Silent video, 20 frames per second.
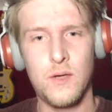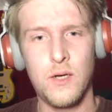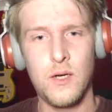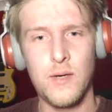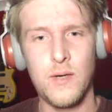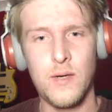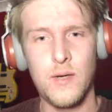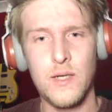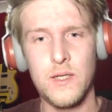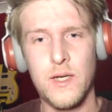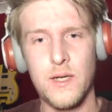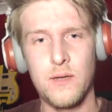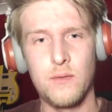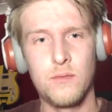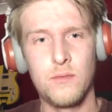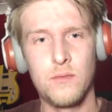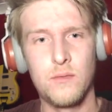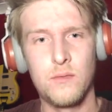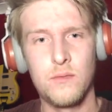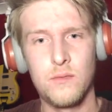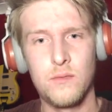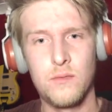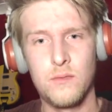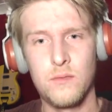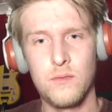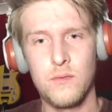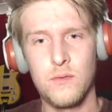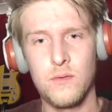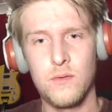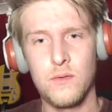Oh, it has now.
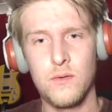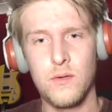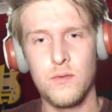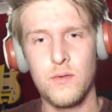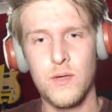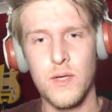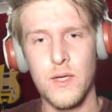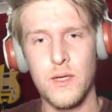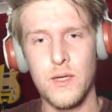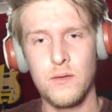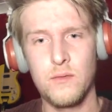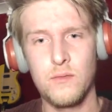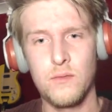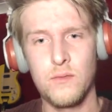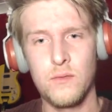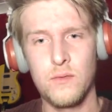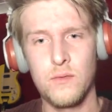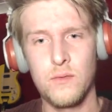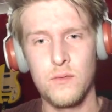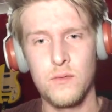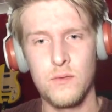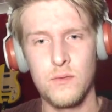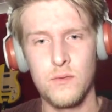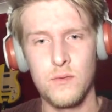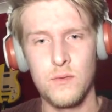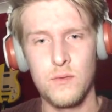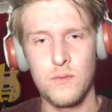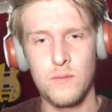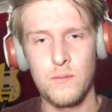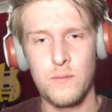Okay.
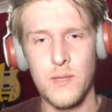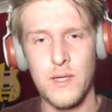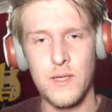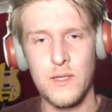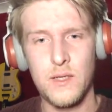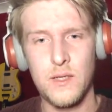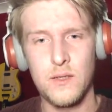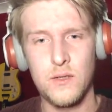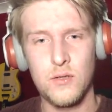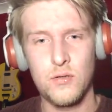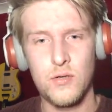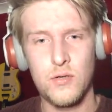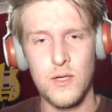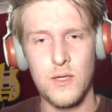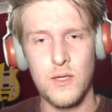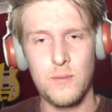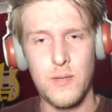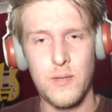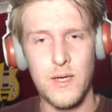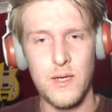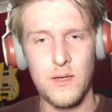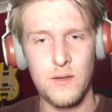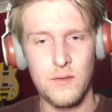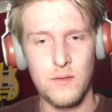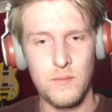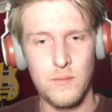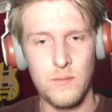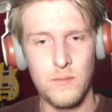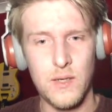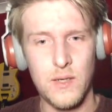Painting. Straighten the painting.
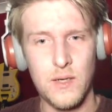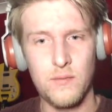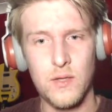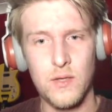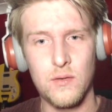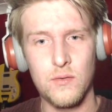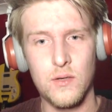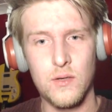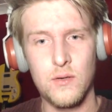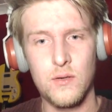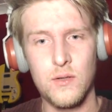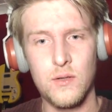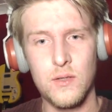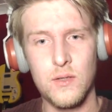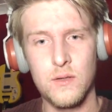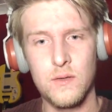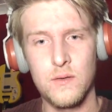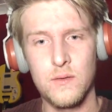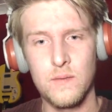Make everything look nice.